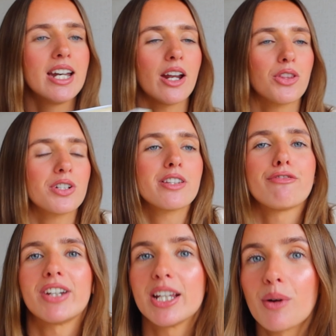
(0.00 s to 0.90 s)
Now there's a
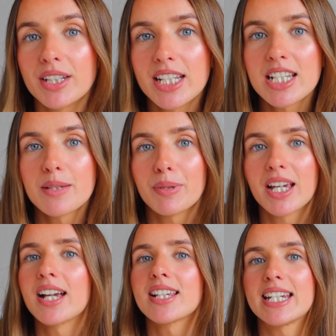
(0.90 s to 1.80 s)
video on this
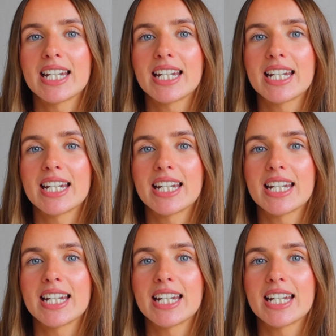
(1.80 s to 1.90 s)
because I